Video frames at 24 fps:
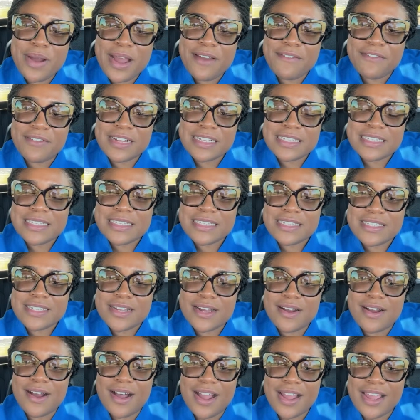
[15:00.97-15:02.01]
wife and
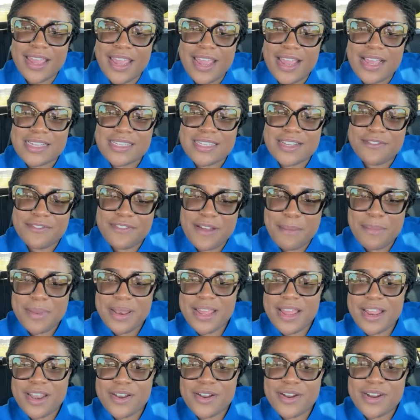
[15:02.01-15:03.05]
sister. Okay, so the
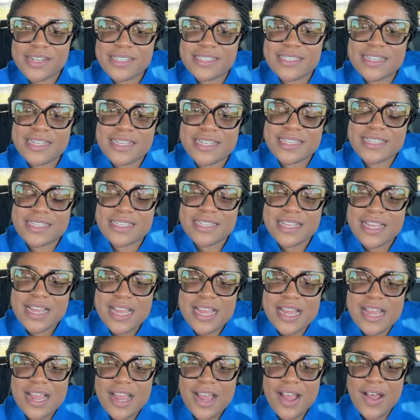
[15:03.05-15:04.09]
family are nurses.
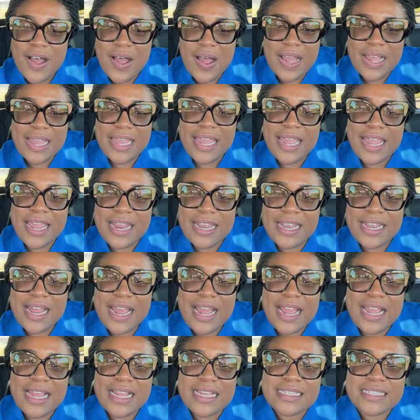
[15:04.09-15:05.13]
Okay,
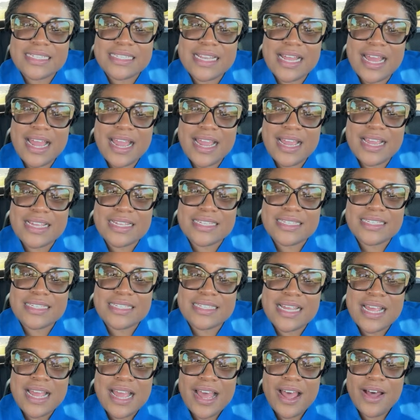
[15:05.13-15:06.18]
nice,
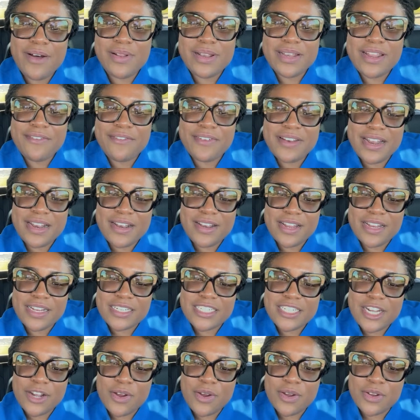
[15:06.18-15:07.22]
nice. I will definitely
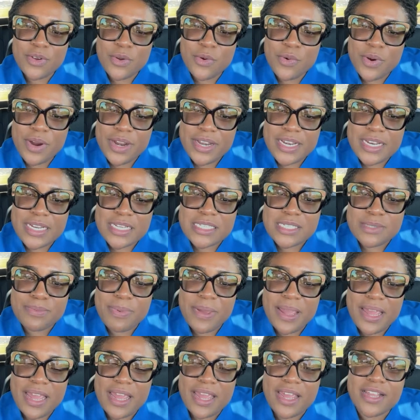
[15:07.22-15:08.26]
check out Courtney's
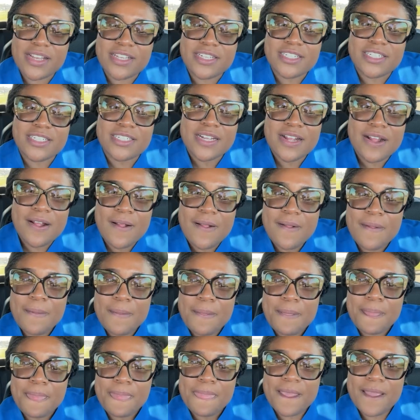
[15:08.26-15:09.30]
page.
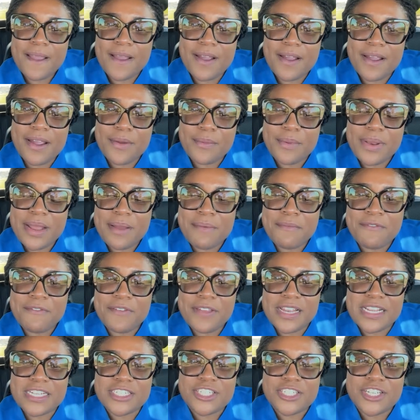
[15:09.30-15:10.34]
All right, when I'm
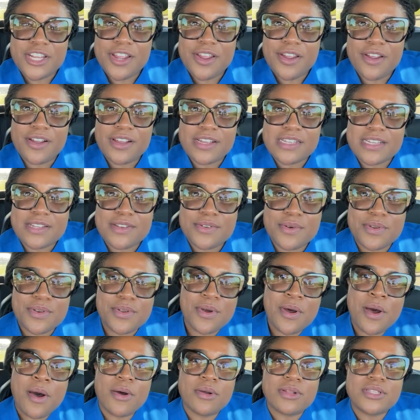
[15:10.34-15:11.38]
finished here, because I don't
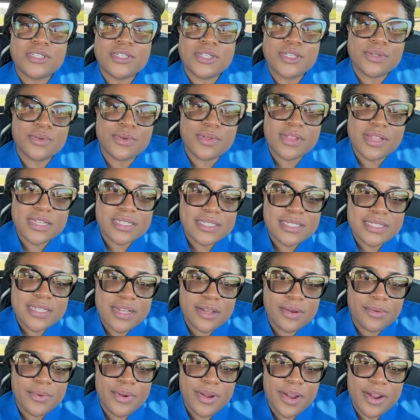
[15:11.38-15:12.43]
know how to do this
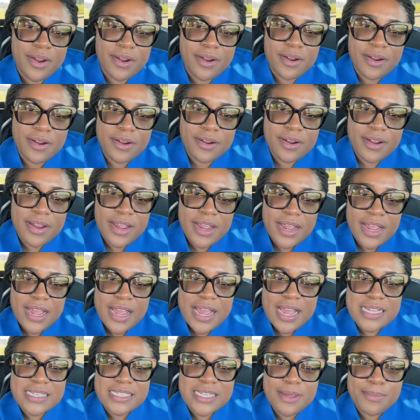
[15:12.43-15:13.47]
thing where
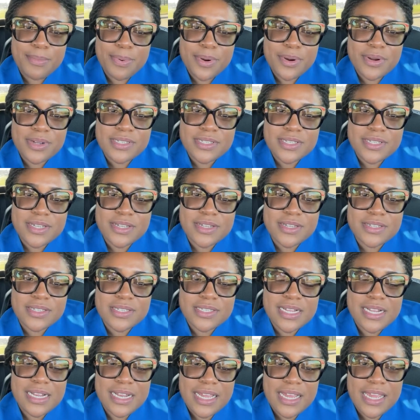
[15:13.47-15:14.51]
I see
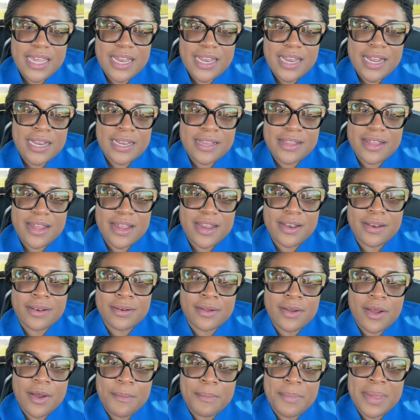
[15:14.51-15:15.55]
persons clicking and
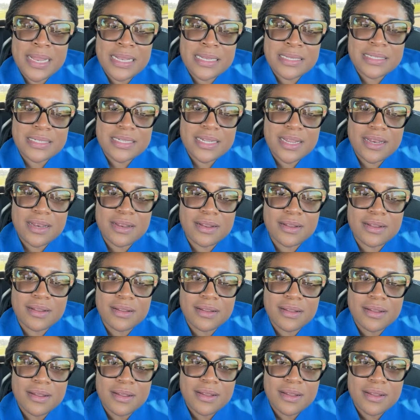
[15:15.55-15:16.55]
then commenting